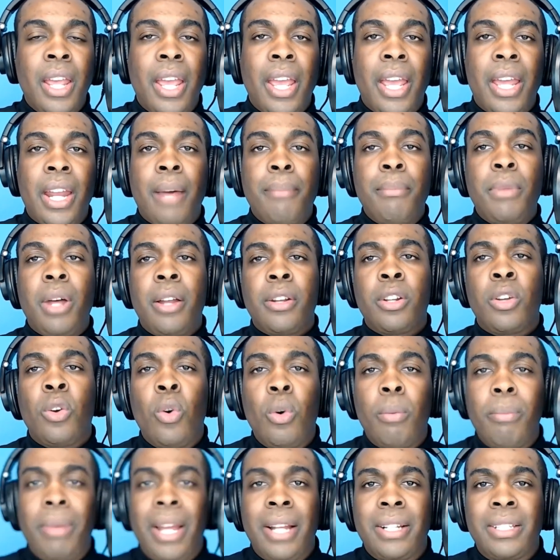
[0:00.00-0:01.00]
And I'm not
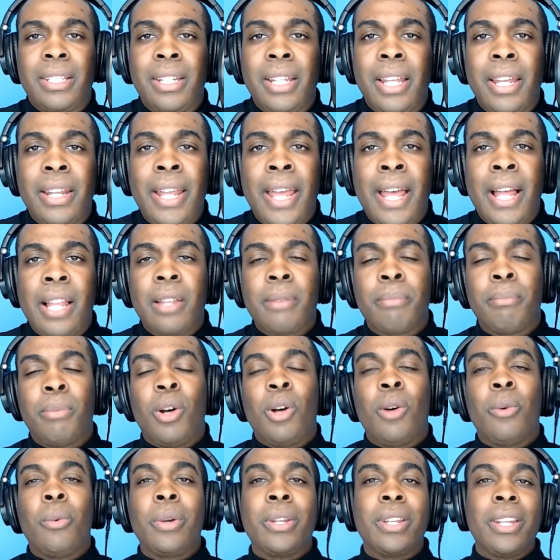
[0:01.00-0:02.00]
going back to that Alec
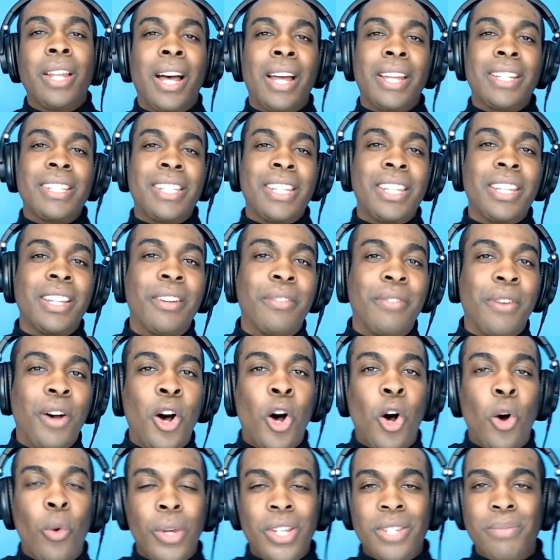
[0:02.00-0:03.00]
Baldwin idea of
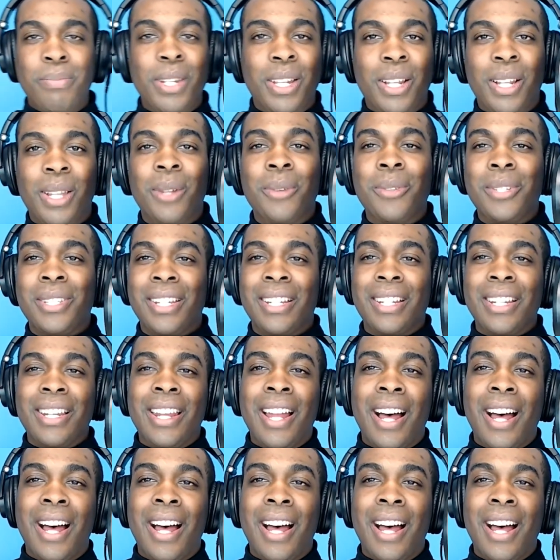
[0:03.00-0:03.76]
always be closing.